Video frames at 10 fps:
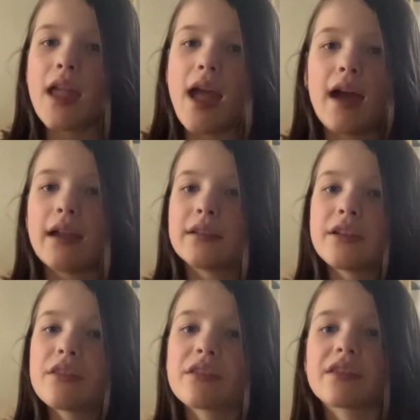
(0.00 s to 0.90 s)
And
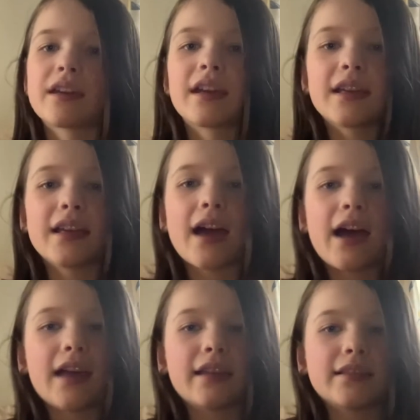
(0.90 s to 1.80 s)
another thing,
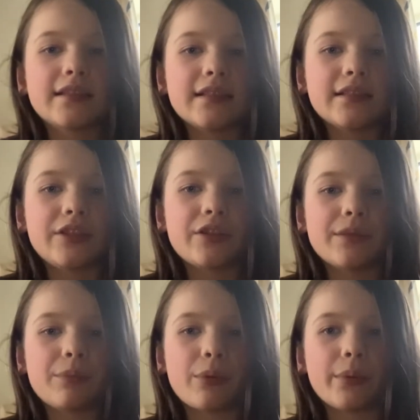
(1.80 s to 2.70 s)
as you
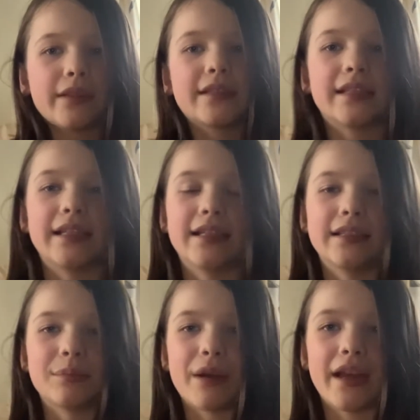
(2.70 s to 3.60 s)
can probably see,
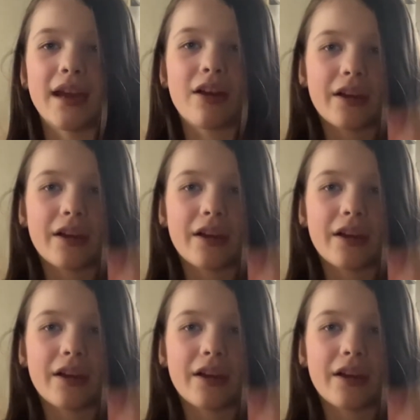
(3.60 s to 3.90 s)
is my hair.